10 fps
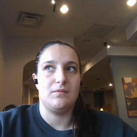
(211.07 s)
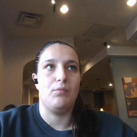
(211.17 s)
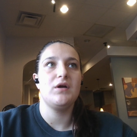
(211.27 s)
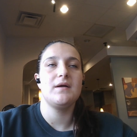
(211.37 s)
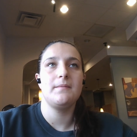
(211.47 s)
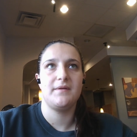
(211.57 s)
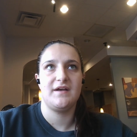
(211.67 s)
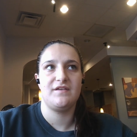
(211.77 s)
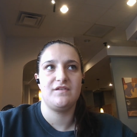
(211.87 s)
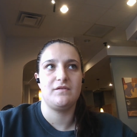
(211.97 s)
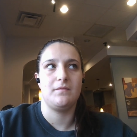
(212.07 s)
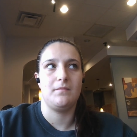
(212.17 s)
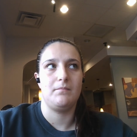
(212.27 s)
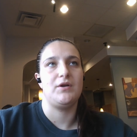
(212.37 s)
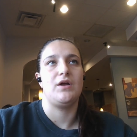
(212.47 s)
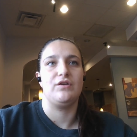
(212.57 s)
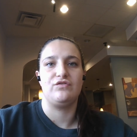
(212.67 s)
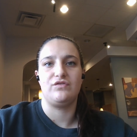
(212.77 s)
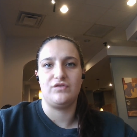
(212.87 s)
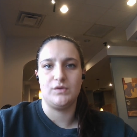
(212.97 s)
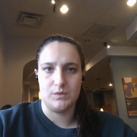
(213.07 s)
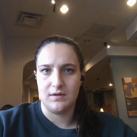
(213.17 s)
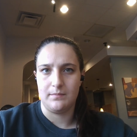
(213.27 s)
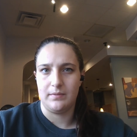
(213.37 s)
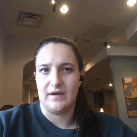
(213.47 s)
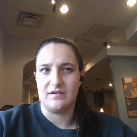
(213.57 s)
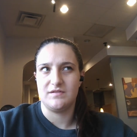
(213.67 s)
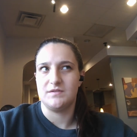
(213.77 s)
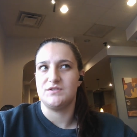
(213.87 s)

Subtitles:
more complex, but not too complex,